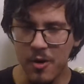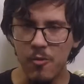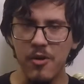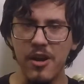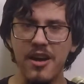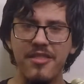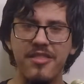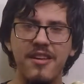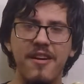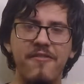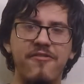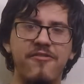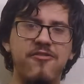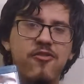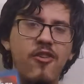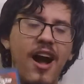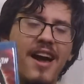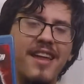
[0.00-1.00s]
With
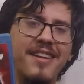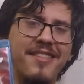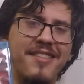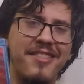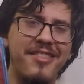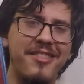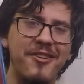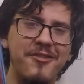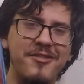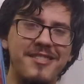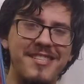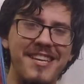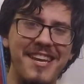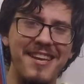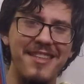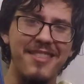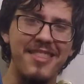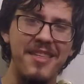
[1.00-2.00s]
Friday the
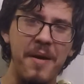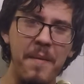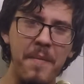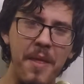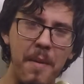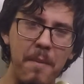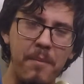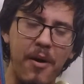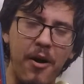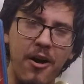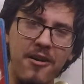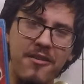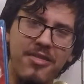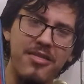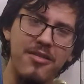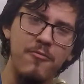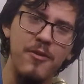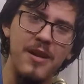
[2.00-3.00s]
13th, Part
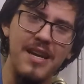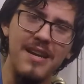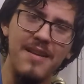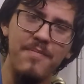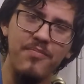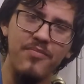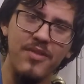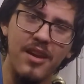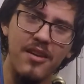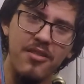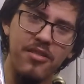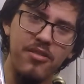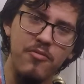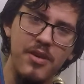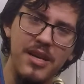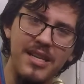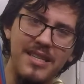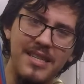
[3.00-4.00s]
3,
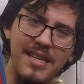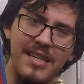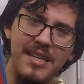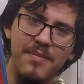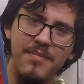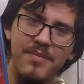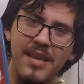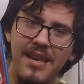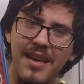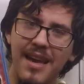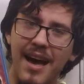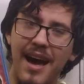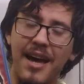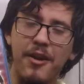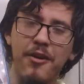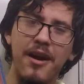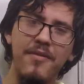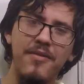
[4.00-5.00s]
3D.
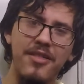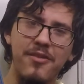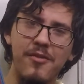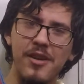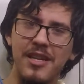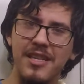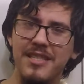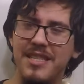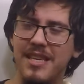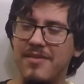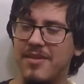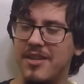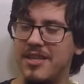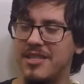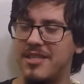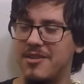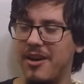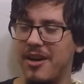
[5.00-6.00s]
I don't have a 3D
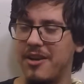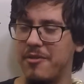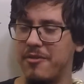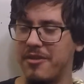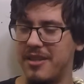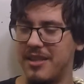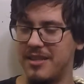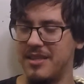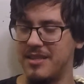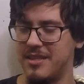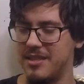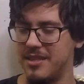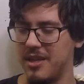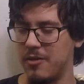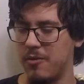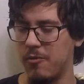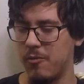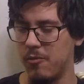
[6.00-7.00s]
TV, so I don't think this is
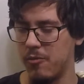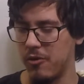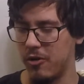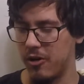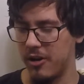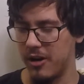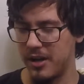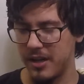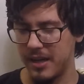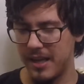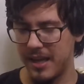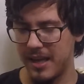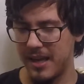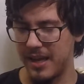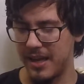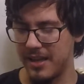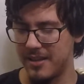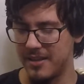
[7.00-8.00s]
going to work.
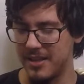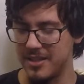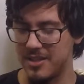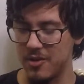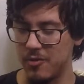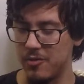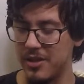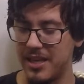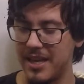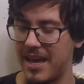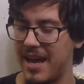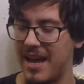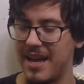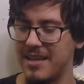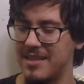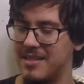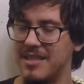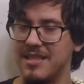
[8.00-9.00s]
And this only
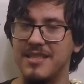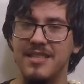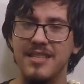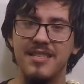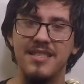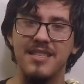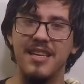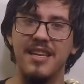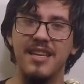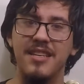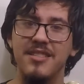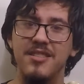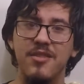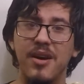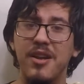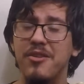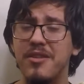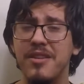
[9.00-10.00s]
has the disc in it,
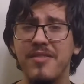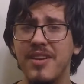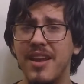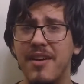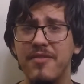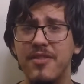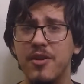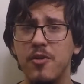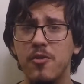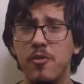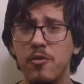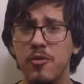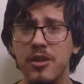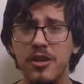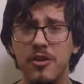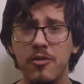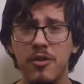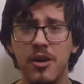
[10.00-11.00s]
so I don't even have the cool
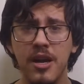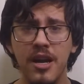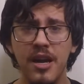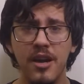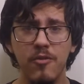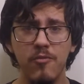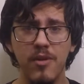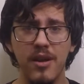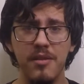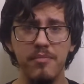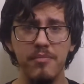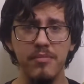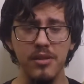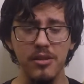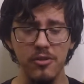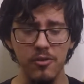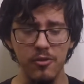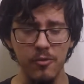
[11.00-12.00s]
little red and
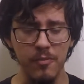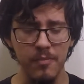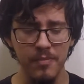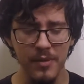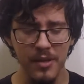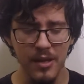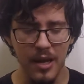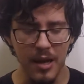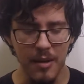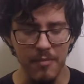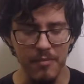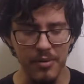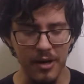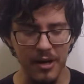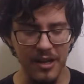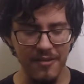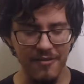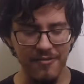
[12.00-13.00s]
blue.
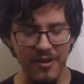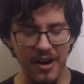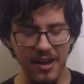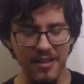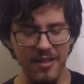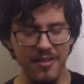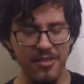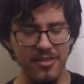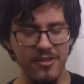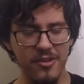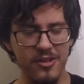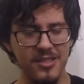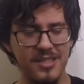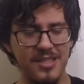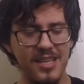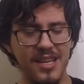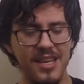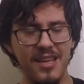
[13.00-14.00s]
But Friday the
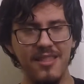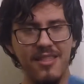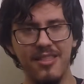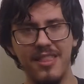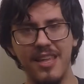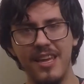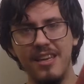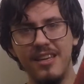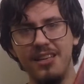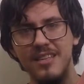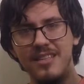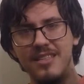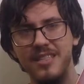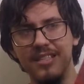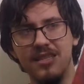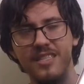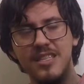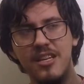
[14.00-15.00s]
13th is
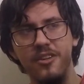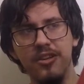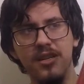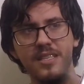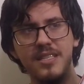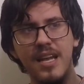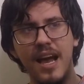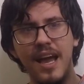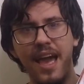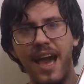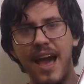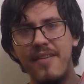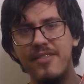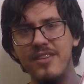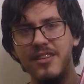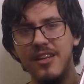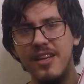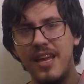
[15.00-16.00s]
a series I
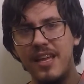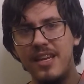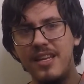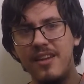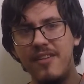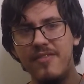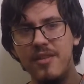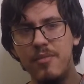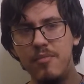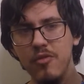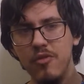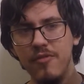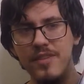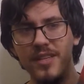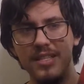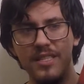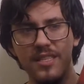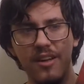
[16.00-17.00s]
haven't any of the
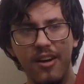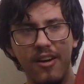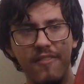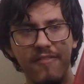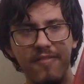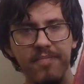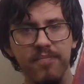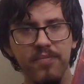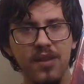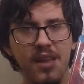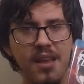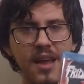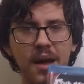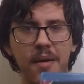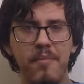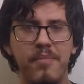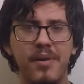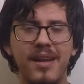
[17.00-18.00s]
movies of,
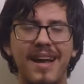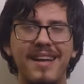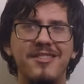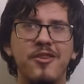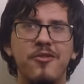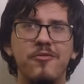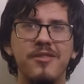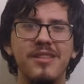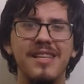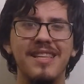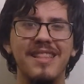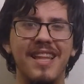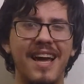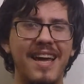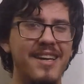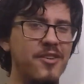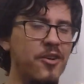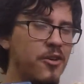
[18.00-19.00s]
but I don't really
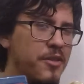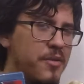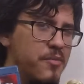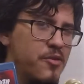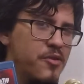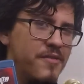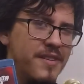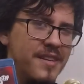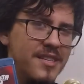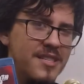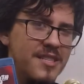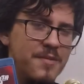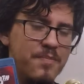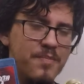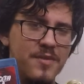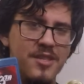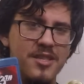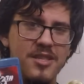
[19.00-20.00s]
like all the
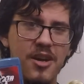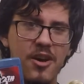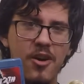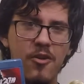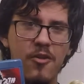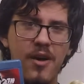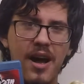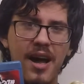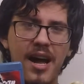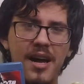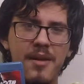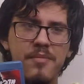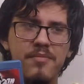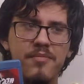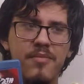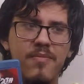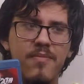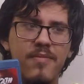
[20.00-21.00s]
movies. So
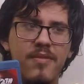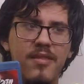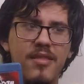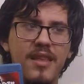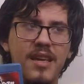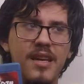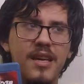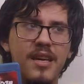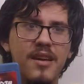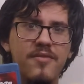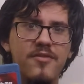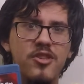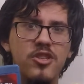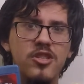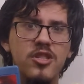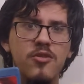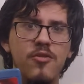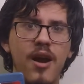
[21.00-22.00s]
I'm thinking of
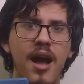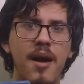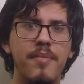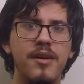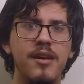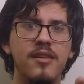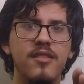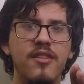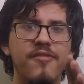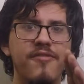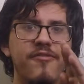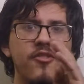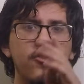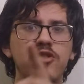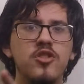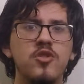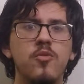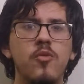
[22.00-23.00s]
just grabbing the
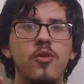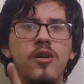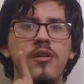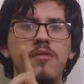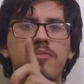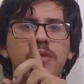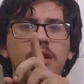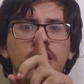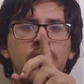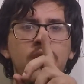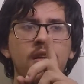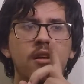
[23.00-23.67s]
first one,